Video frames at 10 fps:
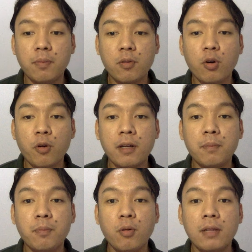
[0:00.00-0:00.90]
coral
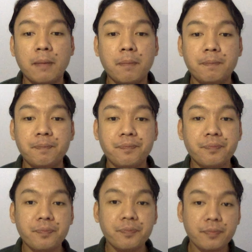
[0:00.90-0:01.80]
polyp.
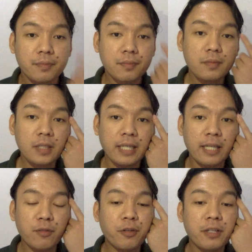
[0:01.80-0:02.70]
And
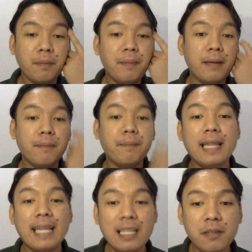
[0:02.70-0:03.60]
for the
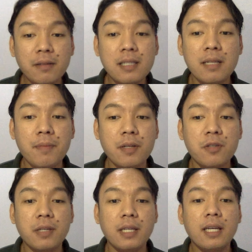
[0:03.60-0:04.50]
bilateral
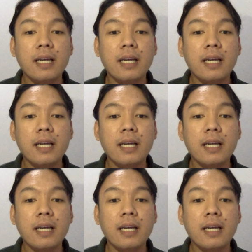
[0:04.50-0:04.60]
symmetry,